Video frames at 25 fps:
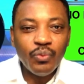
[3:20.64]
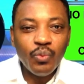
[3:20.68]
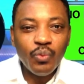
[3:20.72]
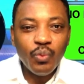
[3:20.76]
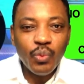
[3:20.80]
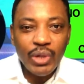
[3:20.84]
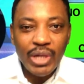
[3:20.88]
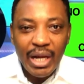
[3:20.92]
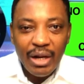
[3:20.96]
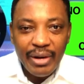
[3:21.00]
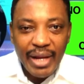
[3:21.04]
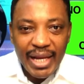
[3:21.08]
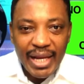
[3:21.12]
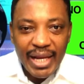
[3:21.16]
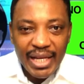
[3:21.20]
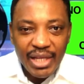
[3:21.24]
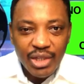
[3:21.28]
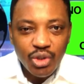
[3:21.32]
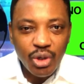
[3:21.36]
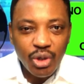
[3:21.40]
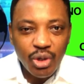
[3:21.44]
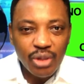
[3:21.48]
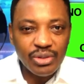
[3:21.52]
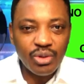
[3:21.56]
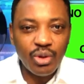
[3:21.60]
without any
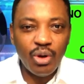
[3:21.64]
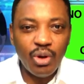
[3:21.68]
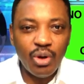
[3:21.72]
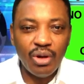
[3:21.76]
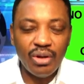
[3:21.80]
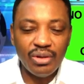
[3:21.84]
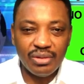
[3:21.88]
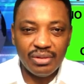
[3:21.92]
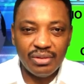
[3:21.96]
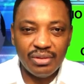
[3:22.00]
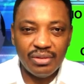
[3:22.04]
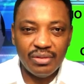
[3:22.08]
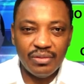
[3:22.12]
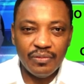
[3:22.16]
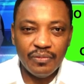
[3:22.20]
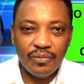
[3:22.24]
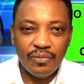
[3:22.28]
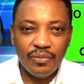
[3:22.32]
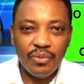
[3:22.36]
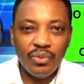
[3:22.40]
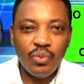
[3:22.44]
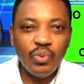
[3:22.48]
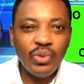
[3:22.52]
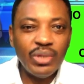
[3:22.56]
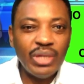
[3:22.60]
just cause,
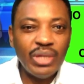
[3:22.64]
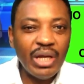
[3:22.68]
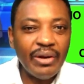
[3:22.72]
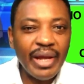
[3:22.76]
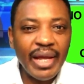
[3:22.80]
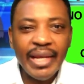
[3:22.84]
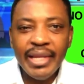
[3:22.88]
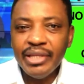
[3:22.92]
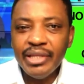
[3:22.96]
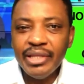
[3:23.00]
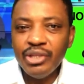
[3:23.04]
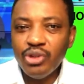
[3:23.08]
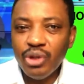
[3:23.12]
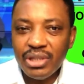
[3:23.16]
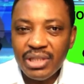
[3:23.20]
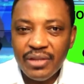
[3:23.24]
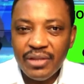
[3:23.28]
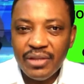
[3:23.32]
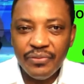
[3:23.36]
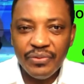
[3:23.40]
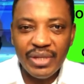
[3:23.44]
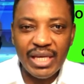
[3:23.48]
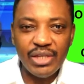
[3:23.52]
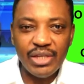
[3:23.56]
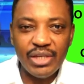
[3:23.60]
without any
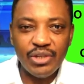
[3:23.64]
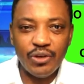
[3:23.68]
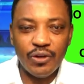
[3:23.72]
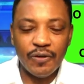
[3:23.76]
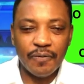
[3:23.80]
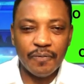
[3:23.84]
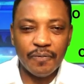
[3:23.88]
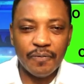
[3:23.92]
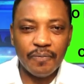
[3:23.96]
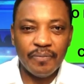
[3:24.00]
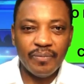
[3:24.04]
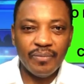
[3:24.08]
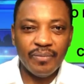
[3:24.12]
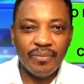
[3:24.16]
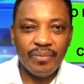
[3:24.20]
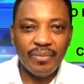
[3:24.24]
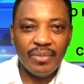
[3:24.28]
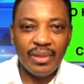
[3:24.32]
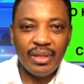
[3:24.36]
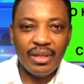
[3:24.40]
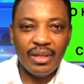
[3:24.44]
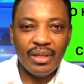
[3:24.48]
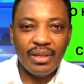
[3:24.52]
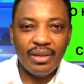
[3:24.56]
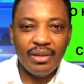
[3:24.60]
justification.
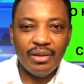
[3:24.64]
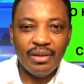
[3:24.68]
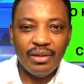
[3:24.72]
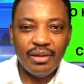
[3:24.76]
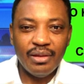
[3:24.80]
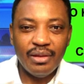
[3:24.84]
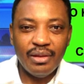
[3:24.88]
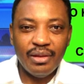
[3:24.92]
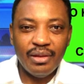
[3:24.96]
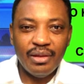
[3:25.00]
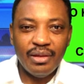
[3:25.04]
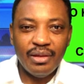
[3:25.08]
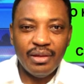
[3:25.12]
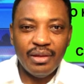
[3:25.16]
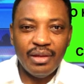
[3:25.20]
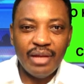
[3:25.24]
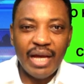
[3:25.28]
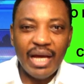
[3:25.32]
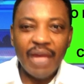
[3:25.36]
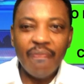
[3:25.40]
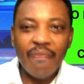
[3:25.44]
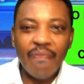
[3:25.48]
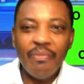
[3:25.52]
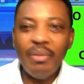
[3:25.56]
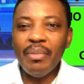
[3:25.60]

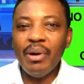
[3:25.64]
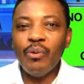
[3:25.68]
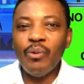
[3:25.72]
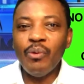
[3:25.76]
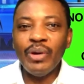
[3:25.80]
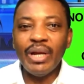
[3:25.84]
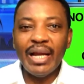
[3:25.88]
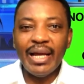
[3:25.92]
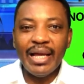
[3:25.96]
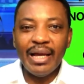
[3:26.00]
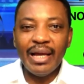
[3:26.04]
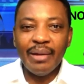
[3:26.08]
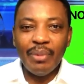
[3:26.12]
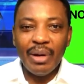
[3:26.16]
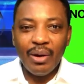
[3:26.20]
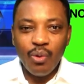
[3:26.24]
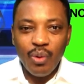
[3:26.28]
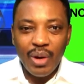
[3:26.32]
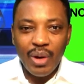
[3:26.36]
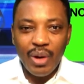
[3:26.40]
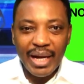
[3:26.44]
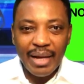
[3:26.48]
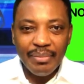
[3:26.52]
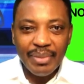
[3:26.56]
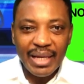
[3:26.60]
I remember when
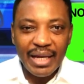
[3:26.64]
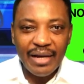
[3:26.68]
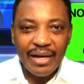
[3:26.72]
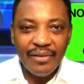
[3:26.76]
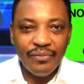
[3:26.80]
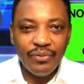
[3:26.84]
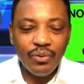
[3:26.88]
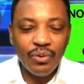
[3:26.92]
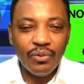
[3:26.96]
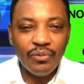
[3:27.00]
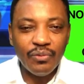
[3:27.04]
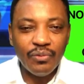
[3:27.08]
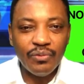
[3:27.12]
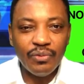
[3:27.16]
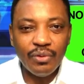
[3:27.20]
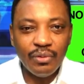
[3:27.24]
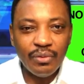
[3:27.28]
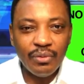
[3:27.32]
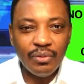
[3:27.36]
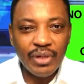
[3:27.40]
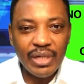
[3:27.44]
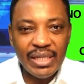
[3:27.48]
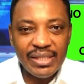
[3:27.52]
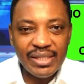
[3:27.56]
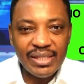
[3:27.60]
Akwanga became
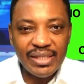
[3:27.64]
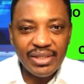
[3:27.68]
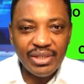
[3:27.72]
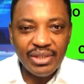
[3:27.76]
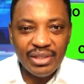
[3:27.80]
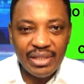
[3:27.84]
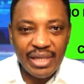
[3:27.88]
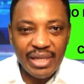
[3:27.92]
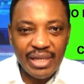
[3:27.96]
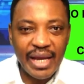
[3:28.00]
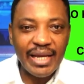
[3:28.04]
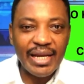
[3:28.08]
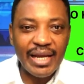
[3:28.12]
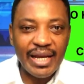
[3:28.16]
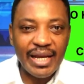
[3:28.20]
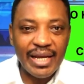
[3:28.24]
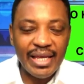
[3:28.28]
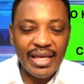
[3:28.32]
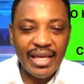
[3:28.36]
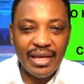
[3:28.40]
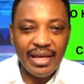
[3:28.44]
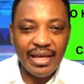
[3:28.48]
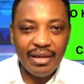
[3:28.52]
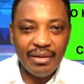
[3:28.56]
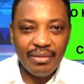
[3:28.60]
for East China
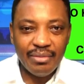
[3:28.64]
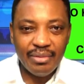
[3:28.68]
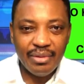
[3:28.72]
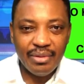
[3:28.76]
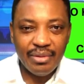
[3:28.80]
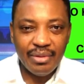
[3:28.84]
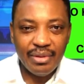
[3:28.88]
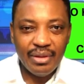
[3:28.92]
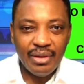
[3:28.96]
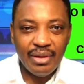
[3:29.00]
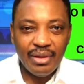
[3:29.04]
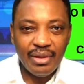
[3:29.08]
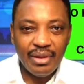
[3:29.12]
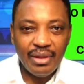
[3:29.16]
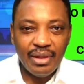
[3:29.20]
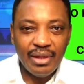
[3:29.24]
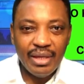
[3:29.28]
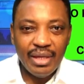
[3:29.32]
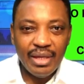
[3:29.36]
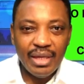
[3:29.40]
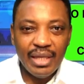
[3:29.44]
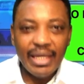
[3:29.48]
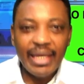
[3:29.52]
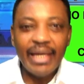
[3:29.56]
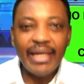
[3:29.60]
here.
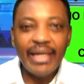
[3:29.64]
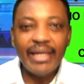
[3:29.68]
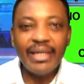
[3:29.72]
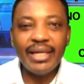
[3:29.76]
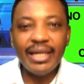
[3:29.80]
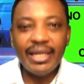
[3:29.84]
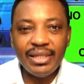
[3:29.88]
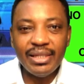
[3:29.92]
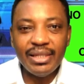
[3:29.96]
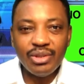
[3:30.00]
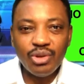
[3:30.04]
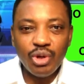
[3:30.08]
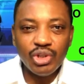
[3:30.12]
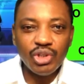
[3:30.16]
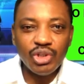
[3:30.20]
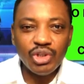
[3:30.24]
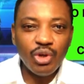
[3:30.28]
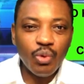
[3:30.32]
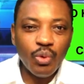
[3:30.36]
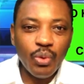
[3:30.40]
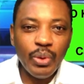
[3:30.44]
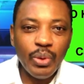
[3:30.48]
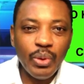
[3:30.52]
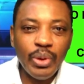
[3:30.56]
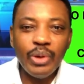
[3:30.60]
He can't get
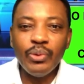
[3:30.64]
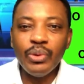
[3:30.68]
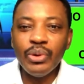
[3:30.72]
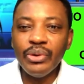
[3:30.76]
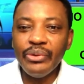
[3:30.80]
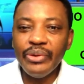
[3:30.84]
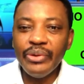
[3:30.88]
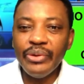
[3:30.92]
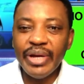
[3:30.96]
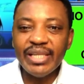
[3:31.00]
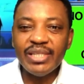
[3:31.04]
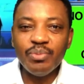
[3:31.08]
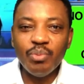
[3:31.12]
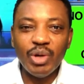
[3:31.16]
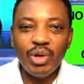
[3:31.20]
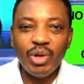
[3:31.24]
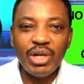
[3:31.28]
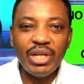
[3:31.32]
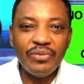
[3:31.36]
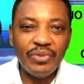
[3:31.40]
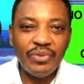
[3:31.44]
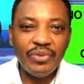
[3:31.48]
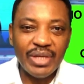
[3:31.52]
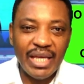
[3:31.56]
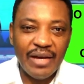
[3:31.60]
discussion. We will raise
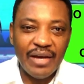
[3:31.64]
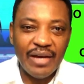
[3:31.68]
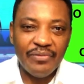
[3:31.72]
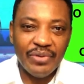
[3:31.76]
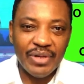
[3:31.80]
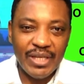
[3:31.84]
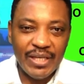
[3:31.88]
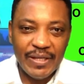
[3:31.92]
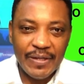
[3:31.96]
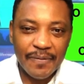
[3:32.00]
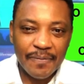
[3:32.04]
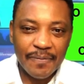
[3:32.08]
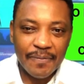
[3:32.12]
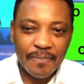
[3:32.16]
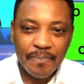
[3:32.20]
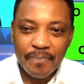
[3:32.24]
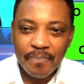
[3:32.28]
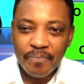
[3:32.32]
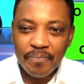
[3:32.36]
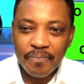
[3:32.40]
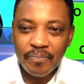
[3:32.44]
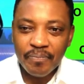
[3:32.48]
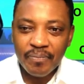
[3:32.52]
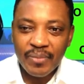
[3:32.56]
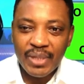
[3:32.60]
money for Gian for ye.
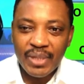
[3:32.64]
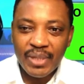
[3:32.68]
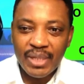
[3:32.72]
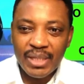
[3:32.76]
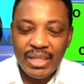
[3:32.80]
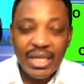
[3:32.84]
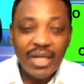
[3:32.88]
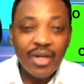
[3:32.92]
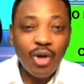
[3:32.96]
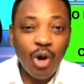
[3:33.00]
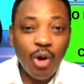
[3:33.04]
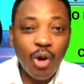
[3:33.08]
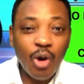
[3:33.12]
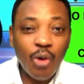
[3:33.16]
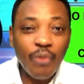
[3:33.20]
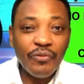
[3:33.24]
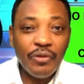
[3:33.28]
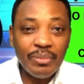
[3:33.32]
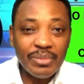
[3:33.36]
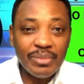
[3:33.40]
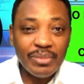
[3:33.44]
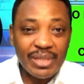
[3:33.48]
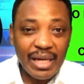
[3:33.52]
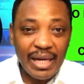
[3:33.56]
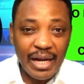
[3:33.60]
Then call we
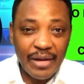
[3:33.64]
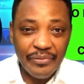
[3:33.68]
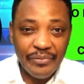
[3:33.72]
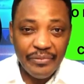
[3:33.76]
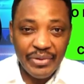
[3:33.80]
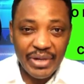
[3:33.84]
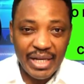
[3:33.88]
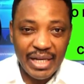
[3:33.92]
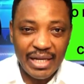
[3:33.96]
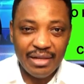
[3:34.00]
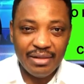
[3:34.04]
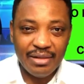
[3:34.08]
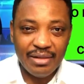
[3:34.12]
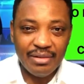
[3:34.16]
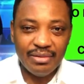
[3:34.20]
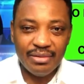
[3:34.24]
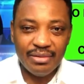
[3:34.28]
from South Africa.